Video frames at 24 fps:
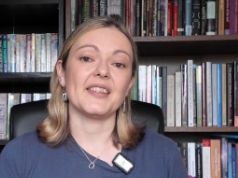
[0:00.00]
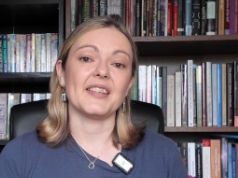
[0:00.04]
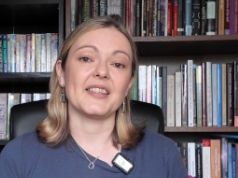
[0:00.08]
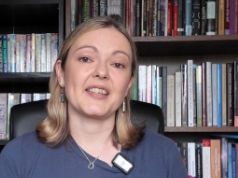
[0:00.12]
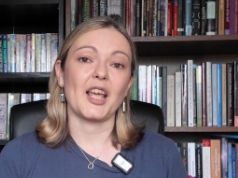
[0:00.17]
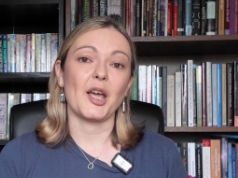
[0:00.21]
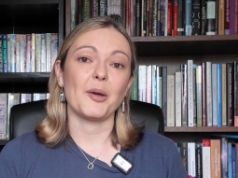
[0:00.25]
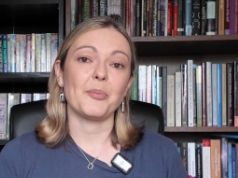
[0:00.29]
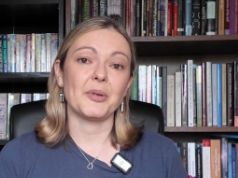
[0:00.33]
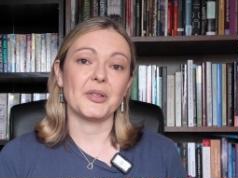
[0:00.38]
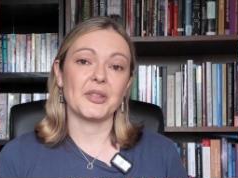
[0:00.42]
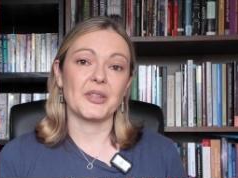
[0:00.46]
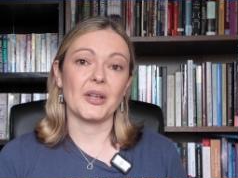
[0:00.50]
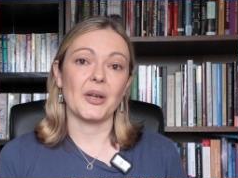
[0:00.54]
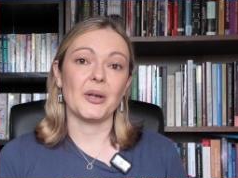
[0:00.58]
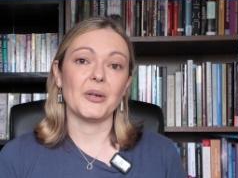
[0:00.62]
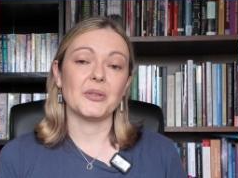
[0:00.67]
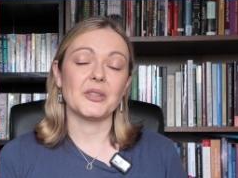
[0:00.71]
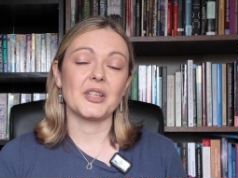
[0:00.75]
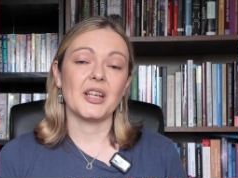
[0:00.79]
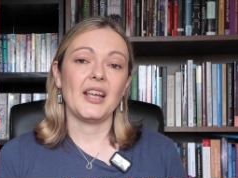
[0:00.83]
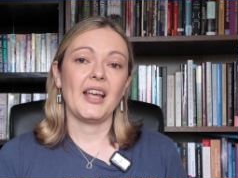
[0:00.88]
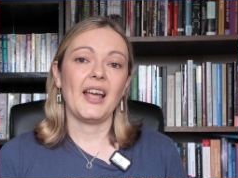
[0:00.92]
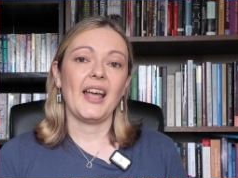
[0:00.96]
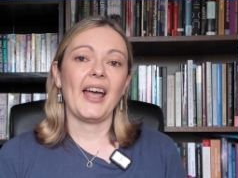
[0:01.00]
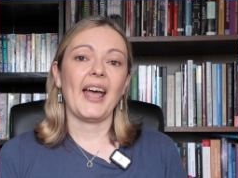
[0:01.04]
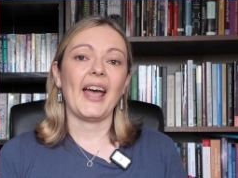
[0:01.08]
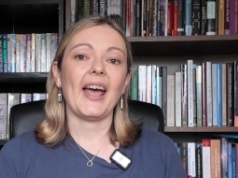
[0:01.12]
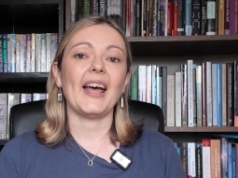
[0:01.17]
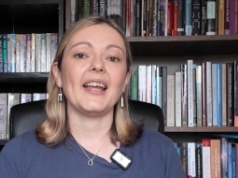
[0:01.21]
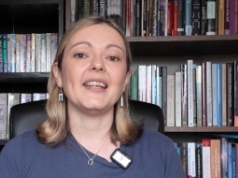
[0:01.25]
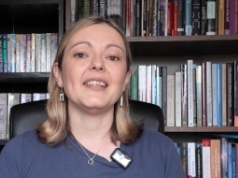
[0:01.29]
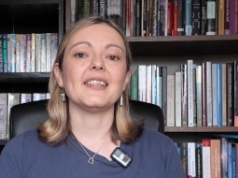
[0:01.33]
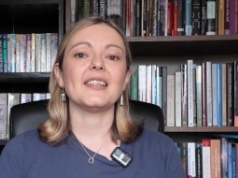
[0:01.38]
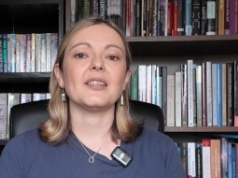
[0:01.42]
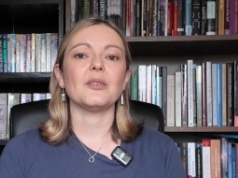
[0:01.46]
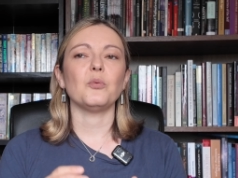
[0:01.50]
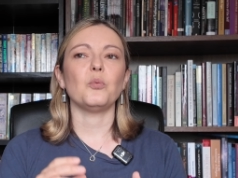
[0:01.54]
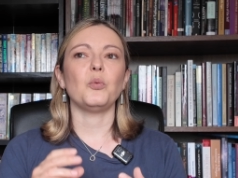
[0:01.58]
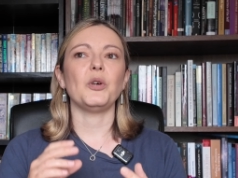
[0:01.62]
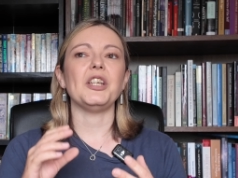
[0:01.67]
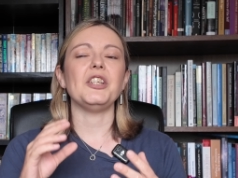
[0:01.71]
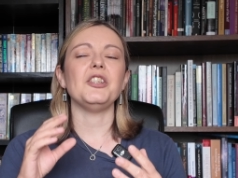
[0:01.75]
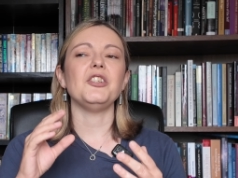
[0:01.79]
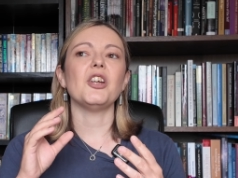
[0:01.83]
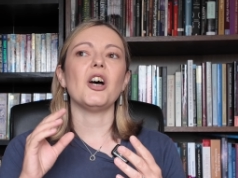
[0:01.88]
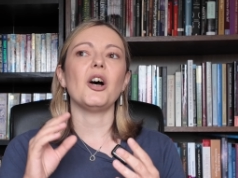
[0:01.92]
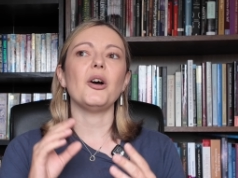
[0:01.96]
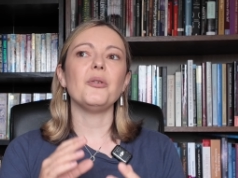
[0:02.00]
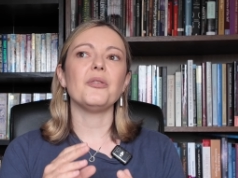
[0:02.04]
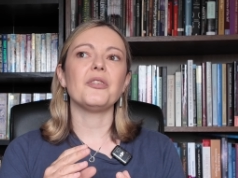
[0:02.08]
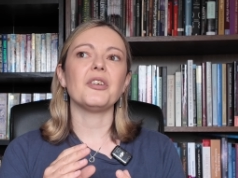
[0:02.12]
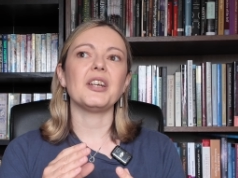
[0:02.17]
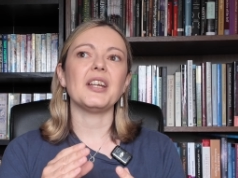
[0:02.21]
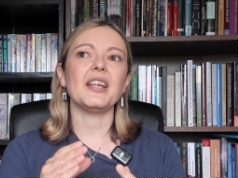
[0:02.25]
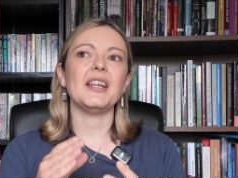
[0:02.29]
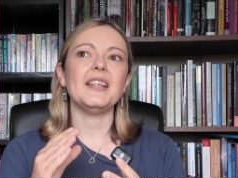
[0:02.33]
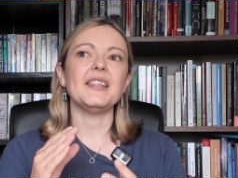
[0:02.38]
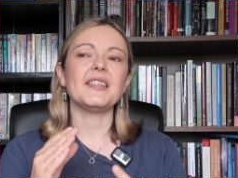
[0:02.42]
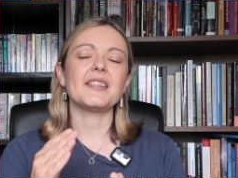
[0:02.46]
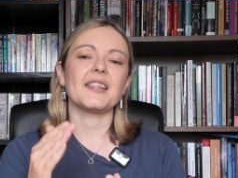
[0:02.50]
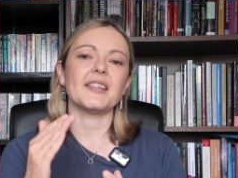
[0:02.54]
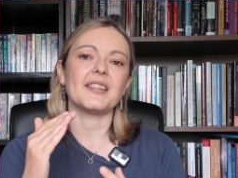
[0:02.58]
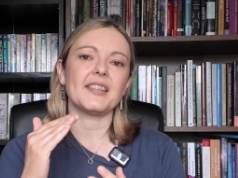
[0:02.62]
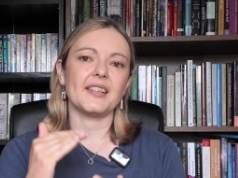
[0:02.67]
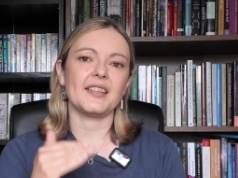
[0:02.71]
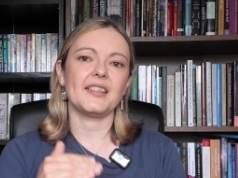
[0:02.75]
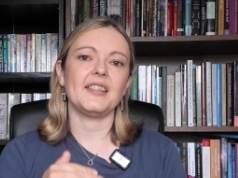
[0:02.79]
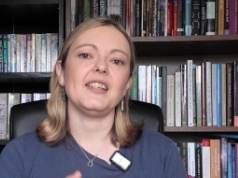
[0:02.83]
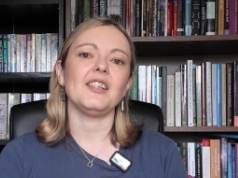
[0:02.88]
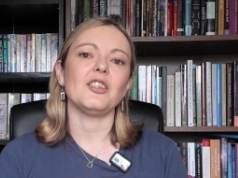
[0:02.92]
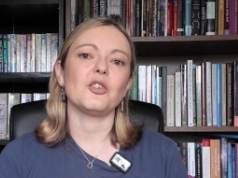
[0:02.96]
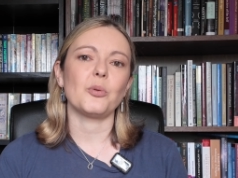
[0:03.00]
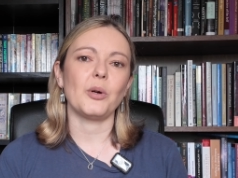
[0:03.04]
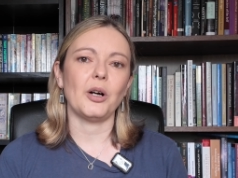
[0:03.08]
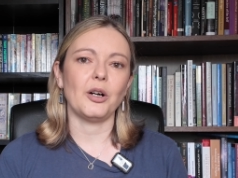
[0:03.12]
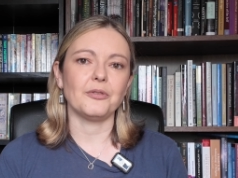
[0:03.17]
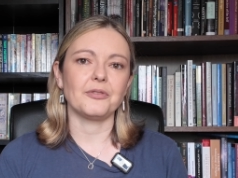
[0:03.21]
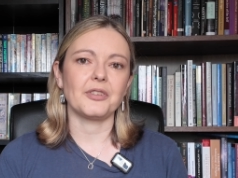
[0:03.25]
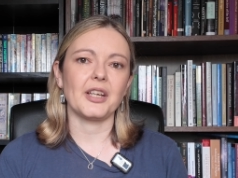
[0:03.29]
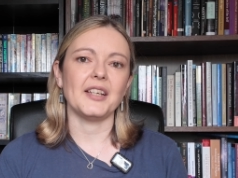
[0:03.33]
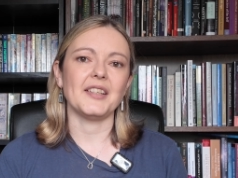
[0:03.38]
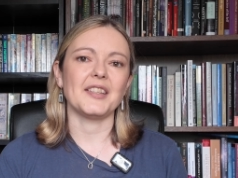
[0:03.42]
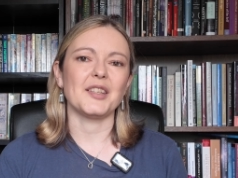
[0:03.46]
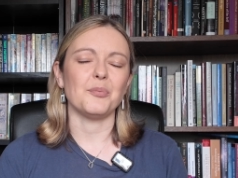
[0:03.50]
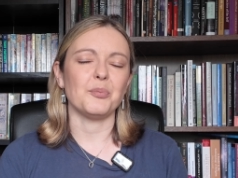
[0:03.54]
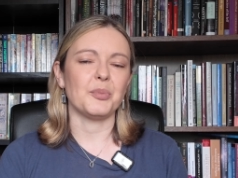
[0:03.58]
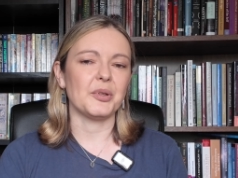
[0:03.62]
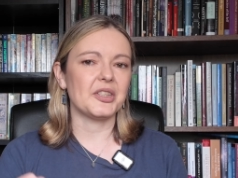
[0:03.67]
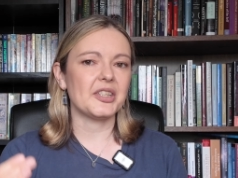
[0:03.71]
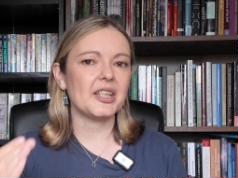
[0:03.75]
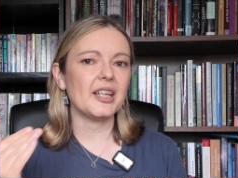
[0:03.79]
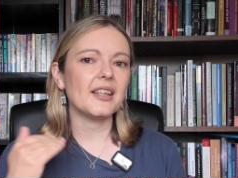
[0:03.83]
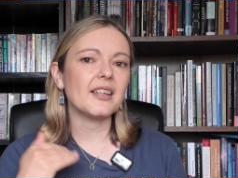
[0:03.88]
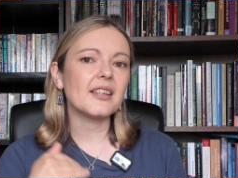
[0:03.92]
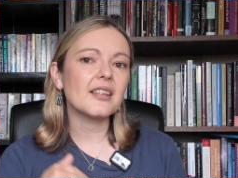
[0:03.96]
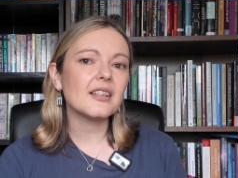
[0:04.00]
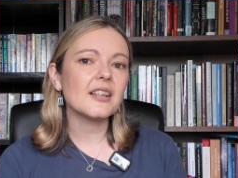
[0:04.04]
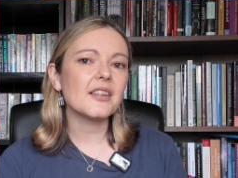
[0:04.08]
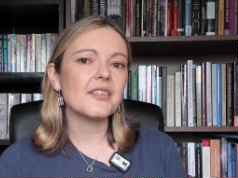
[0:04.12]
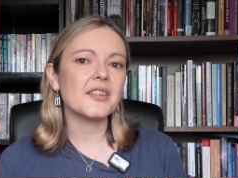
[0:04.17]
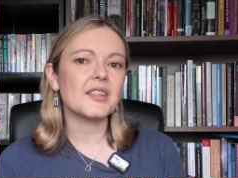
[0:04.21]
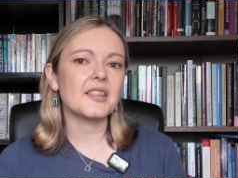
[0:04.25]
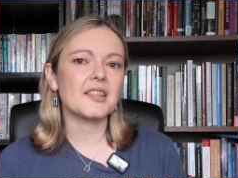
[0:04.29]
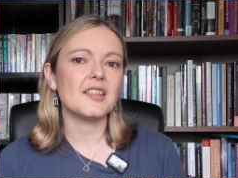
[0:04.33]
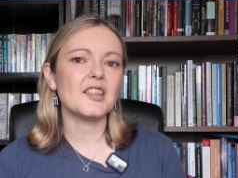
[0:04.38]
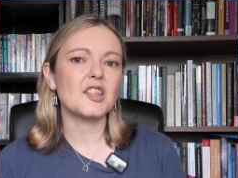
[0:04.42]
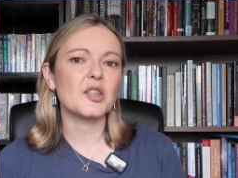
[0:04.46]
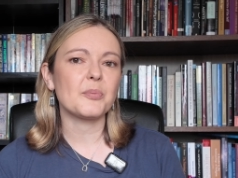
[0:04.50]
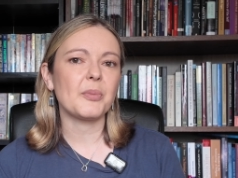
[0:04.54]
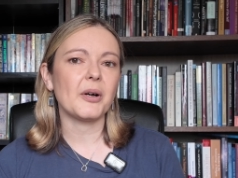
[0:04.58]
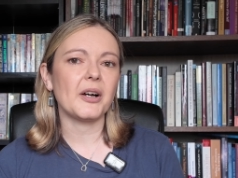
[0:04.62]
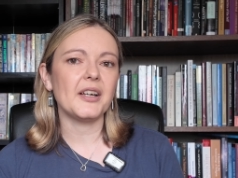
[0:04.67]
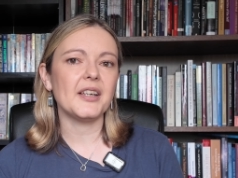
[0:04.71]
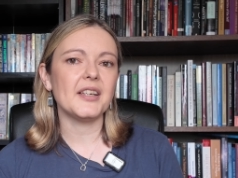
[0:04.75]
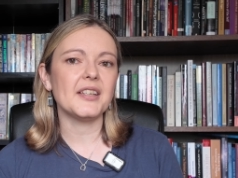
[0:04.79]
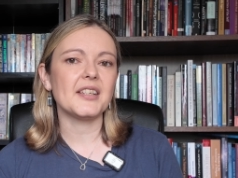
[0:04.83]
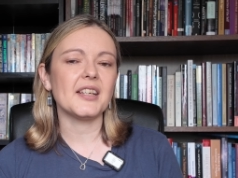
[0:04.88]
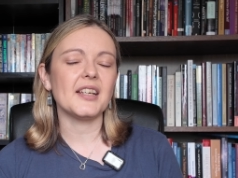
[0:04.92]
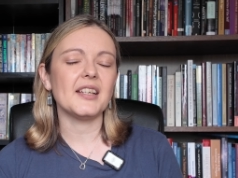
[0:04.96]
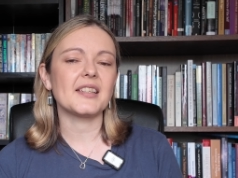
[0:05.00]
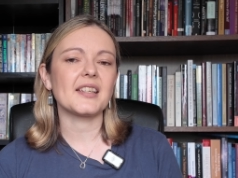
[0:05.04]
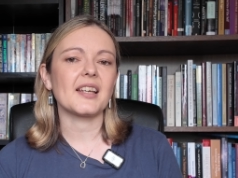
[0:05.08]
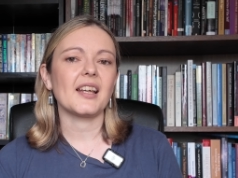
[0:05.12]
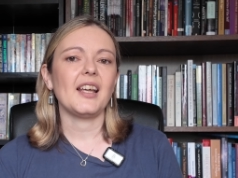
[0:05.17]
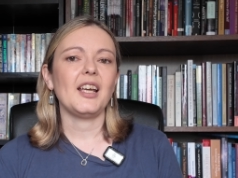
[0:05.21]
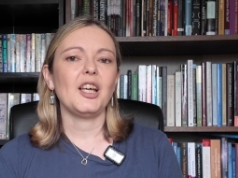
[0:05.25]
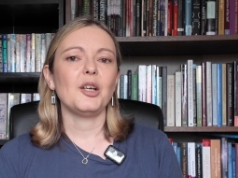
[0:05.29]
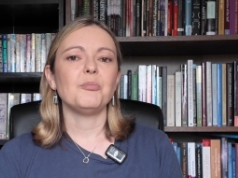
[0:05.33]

this episode. And we know that it is the 1612 case in particular that's inspired it,